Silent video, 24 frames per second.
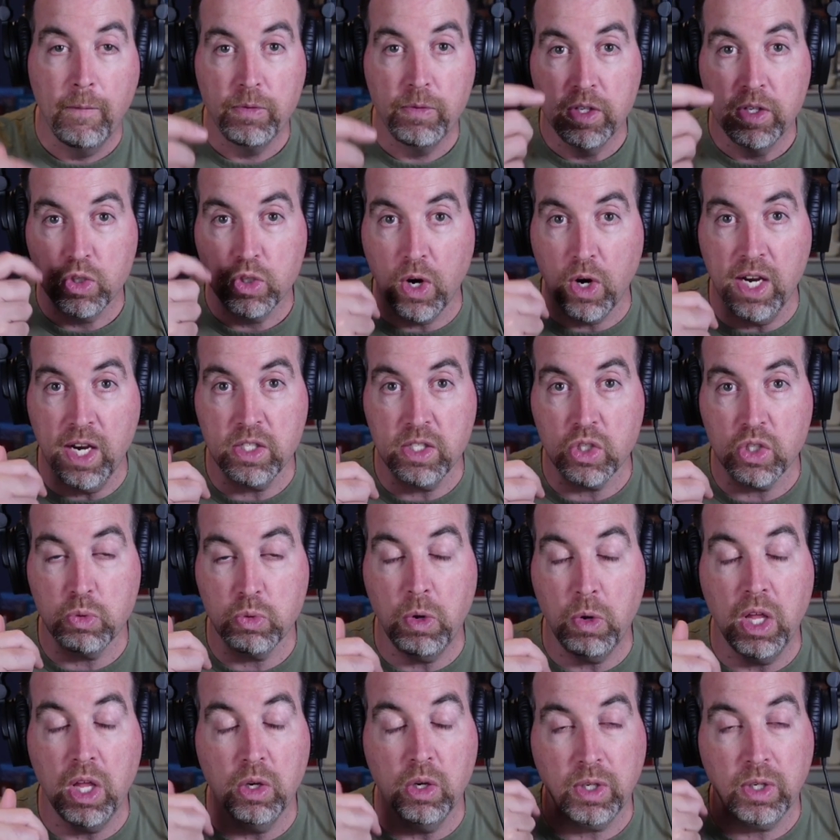tries to
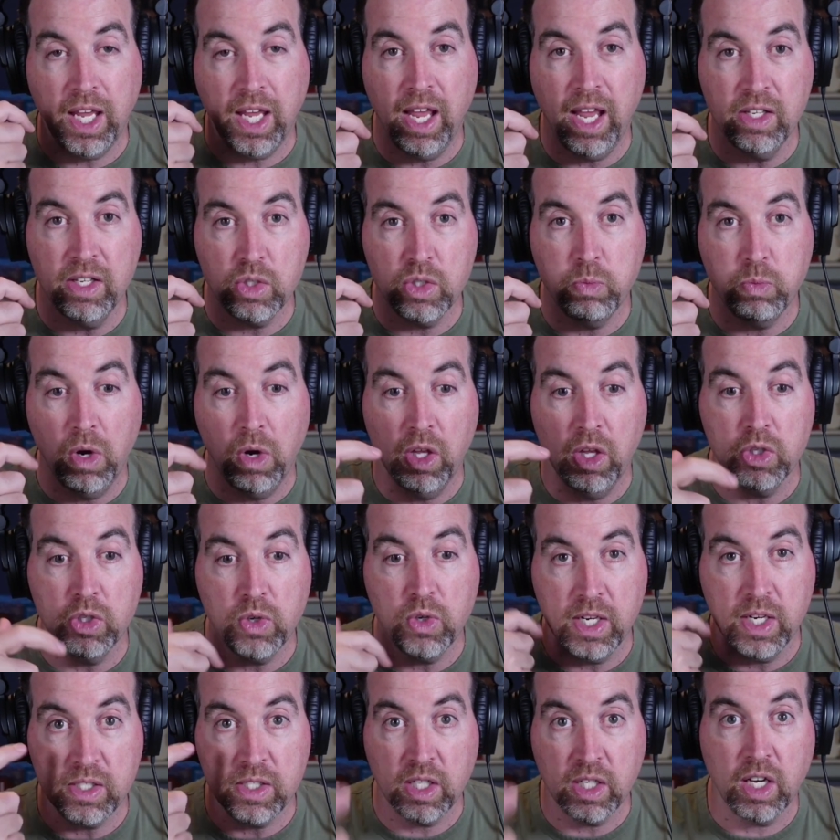swallow it, can't swallow it,
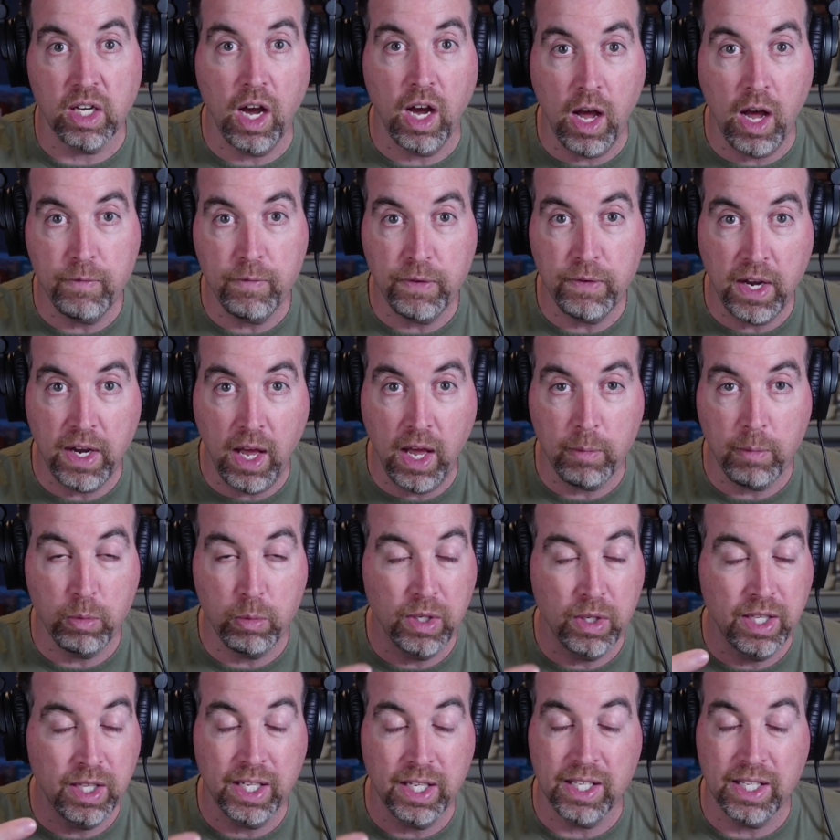tries to cough it up,
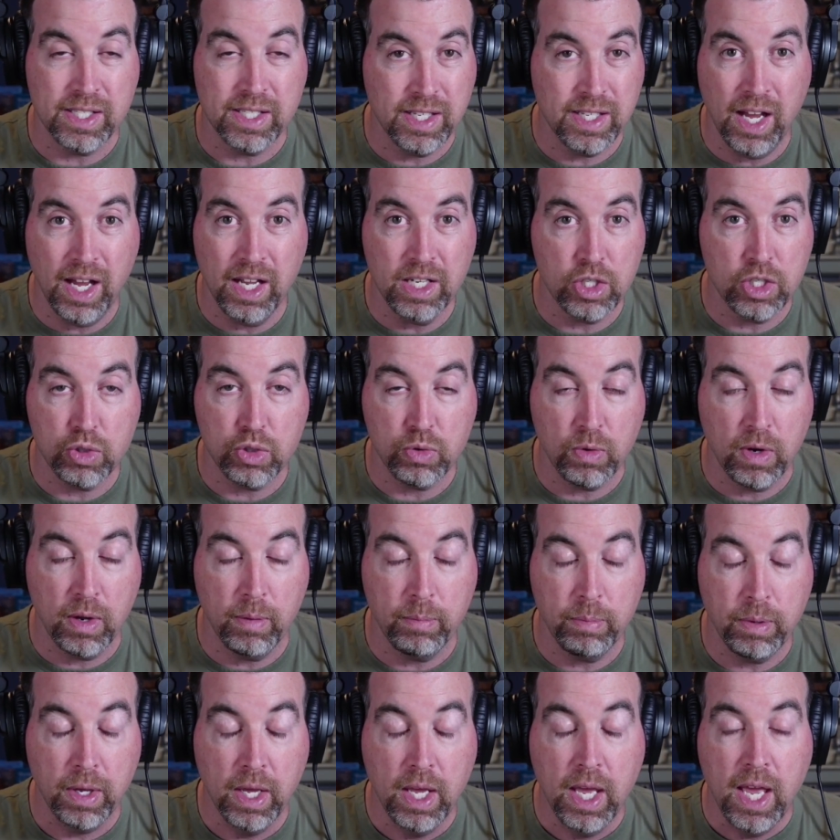realizing it's not a
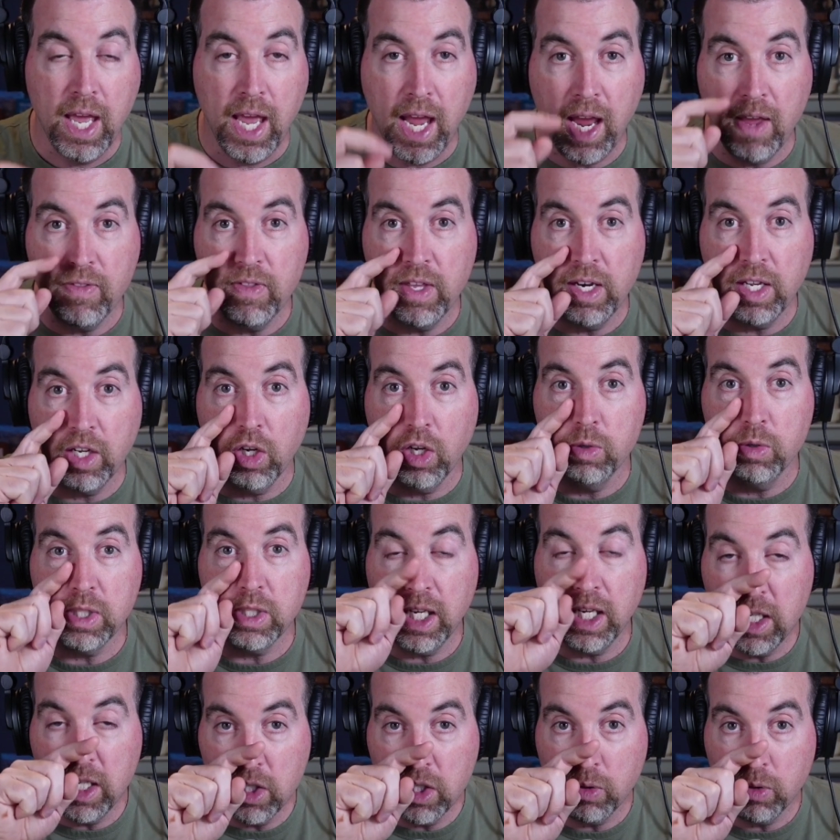shrimp, and then it goes
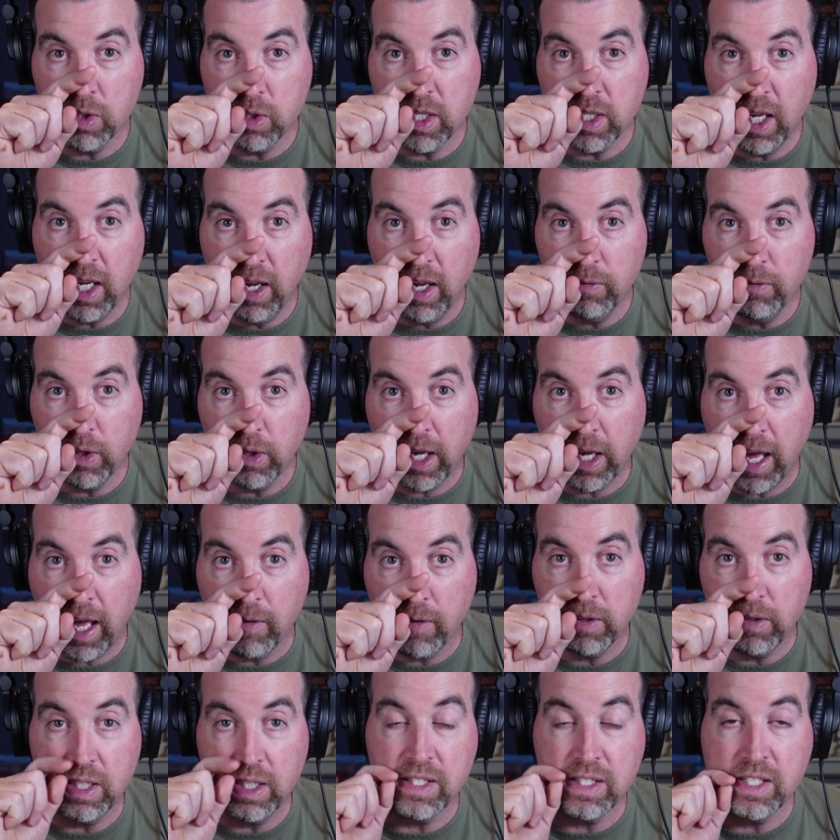into its navel
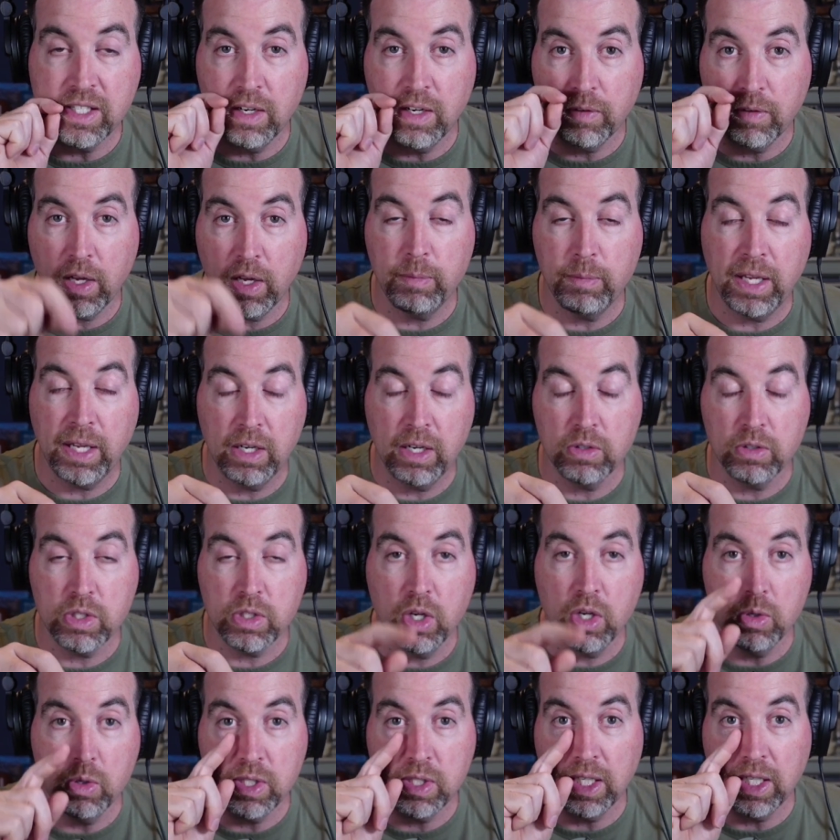cavity instead of coming into its
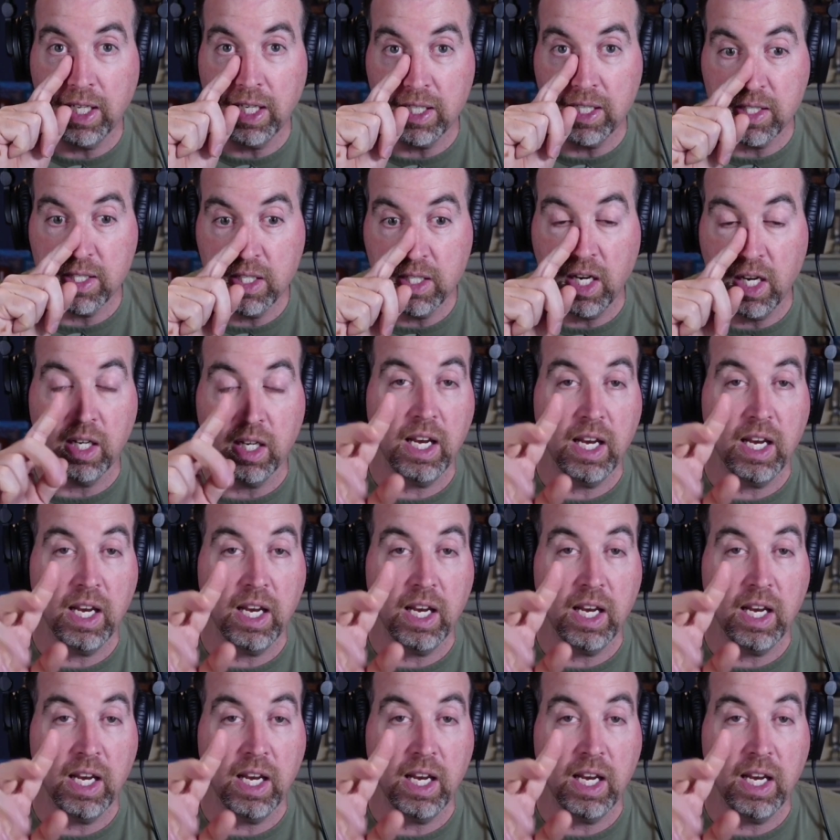nose and it gets stuck.